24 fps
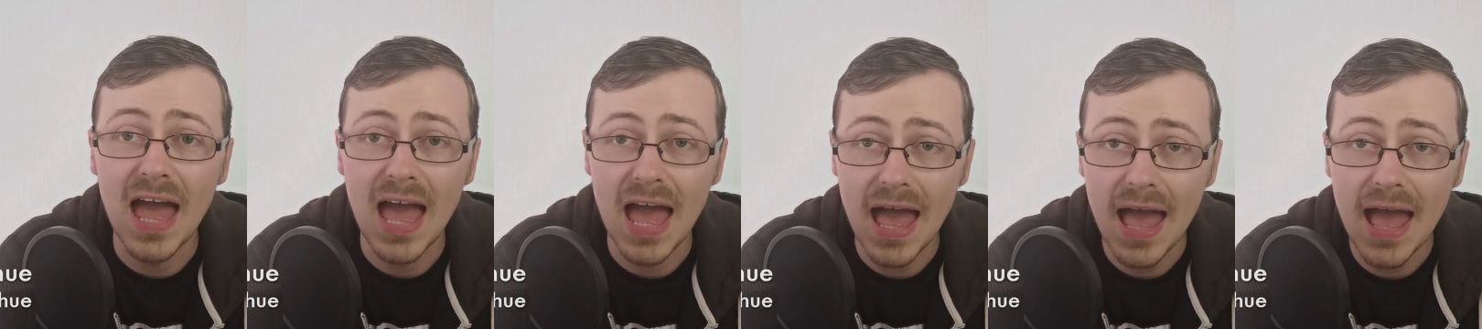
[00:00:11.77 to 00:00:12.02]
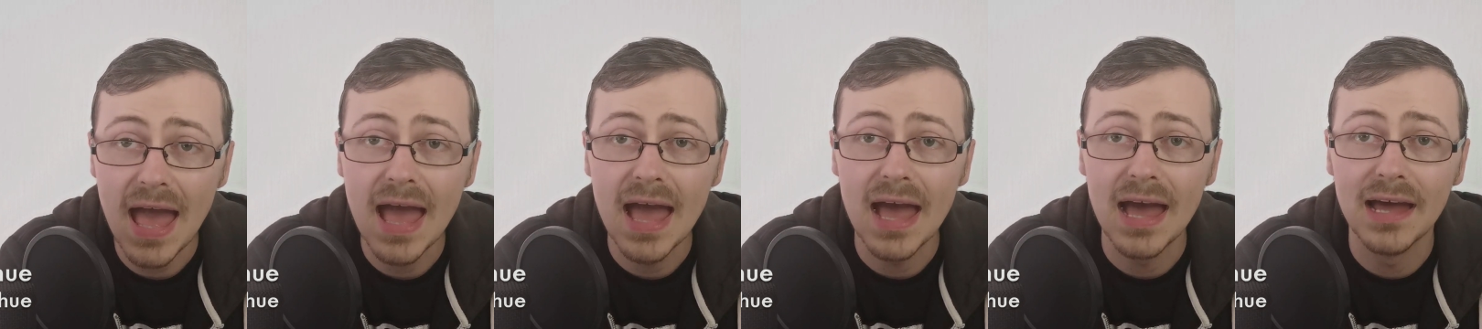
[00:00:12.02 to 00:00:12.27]

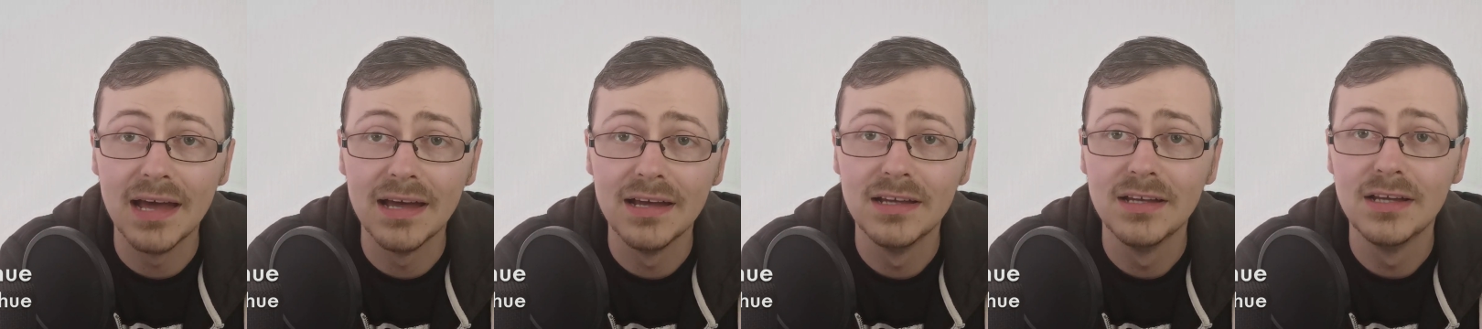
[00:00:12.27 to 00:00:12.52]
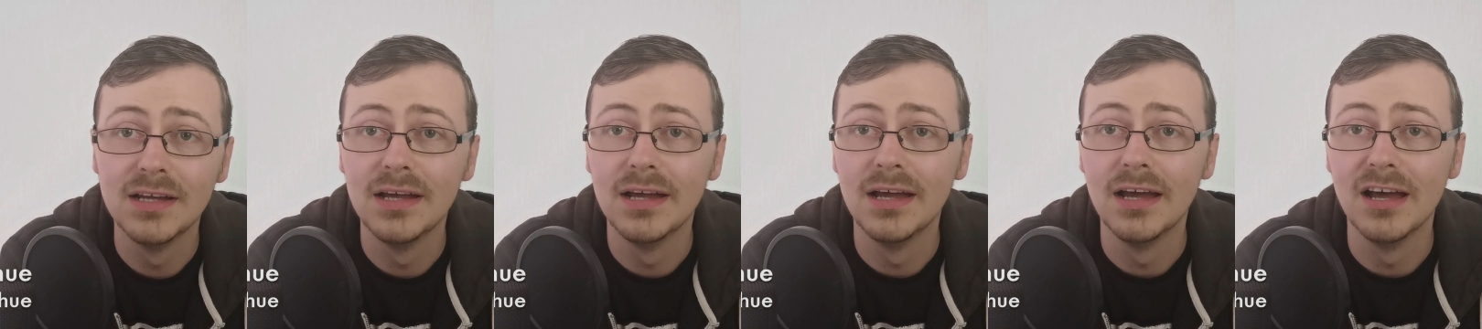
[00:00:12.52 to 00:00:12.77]
hair
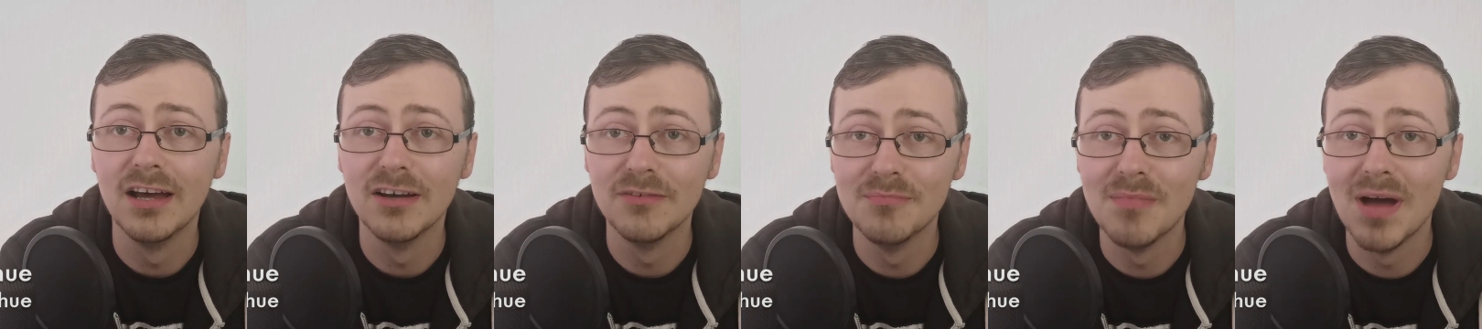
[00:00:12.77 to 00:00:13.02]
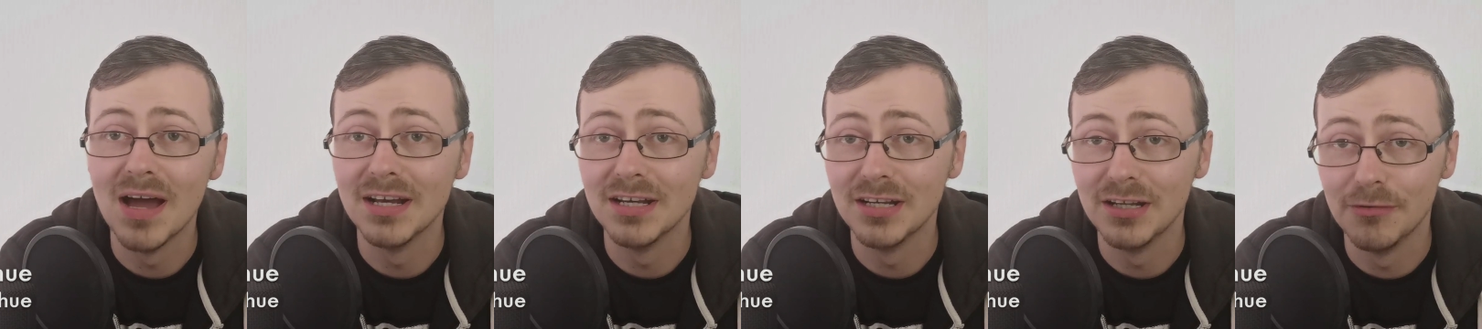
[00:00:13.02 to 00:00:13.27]
of
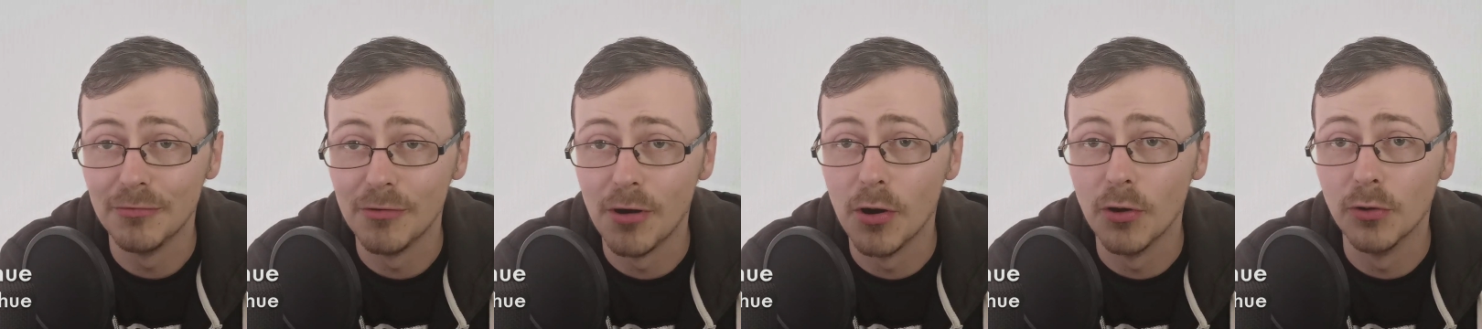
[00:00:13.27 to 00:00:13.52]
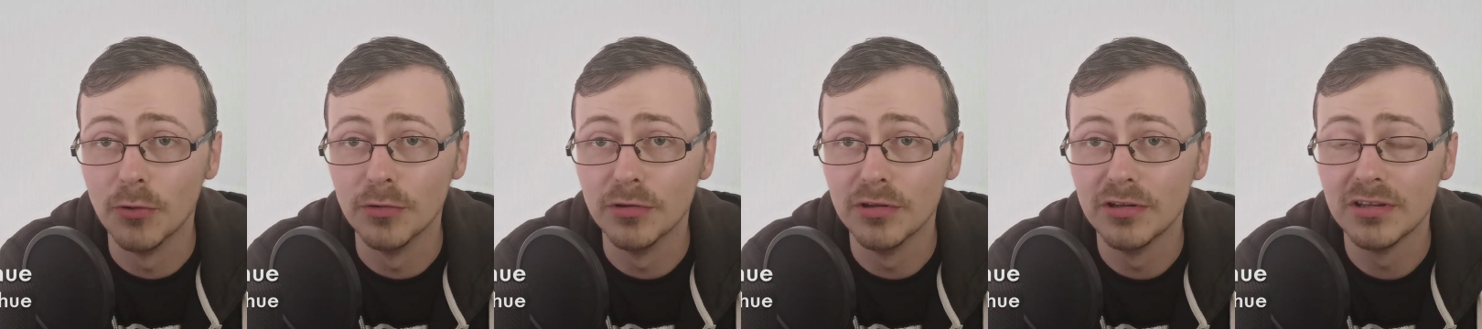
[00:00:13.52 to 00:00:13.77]
Mandy
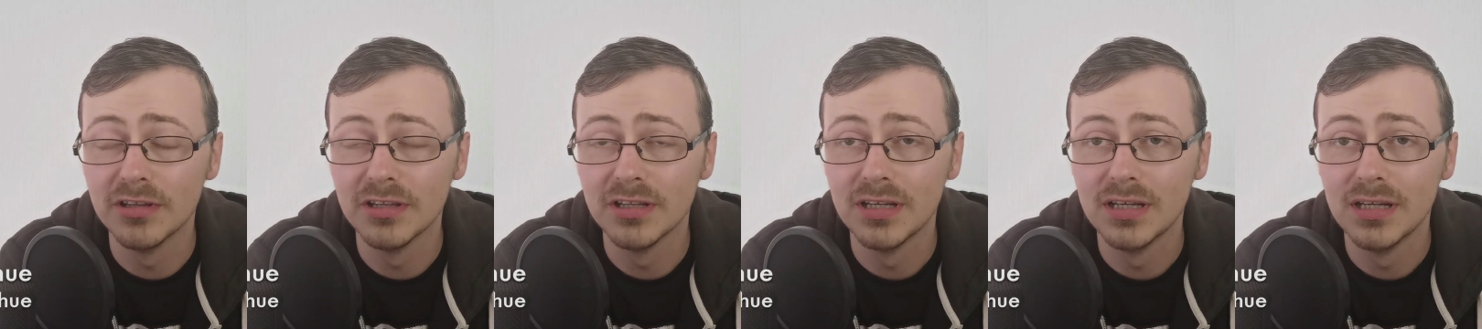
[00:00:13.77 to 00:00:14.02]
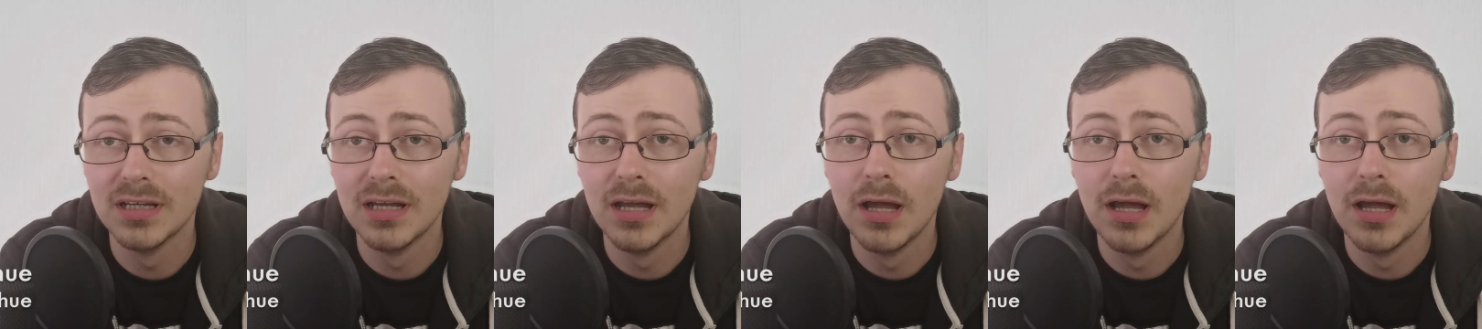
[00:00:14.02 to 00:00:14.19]
Rose?